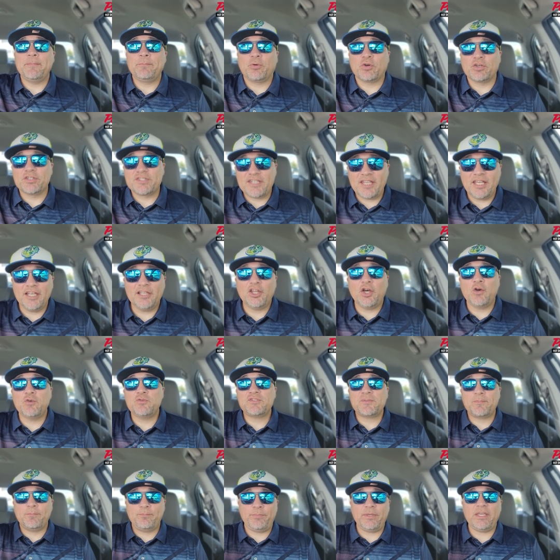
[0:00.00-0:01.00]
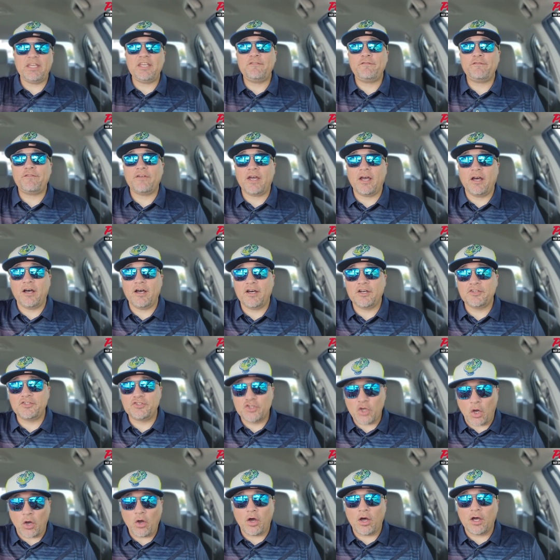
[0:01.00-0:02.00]
Portillo's beef uh,
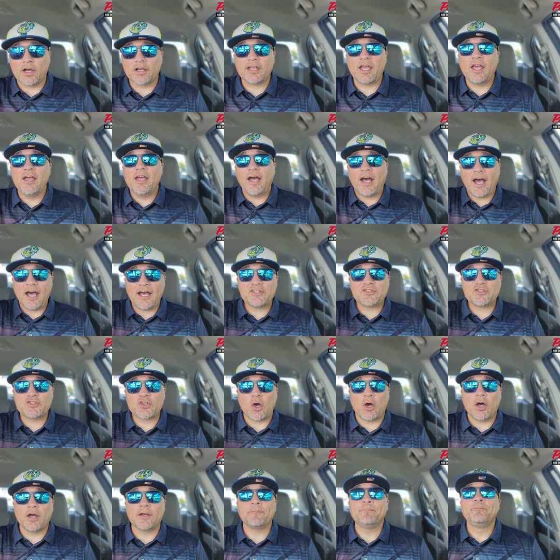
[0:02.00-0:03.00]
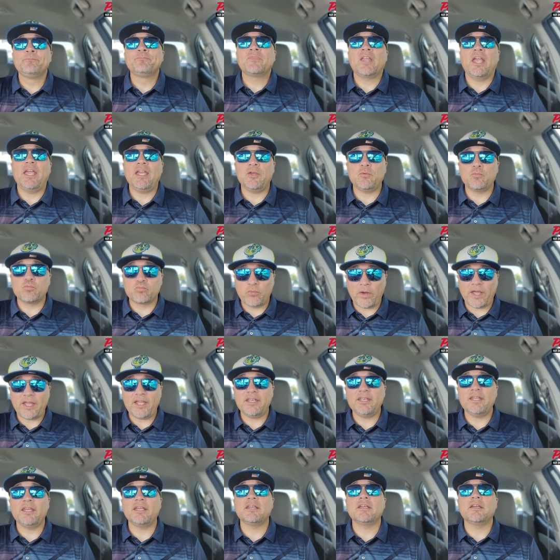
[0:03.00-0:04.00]
dog, hot dog, a
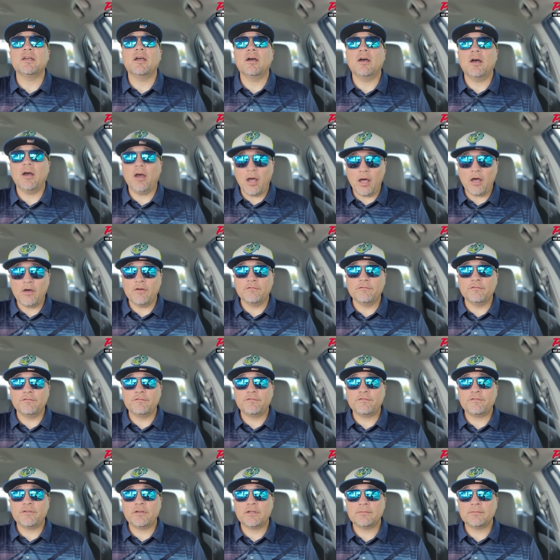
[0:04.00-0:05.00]
rating of.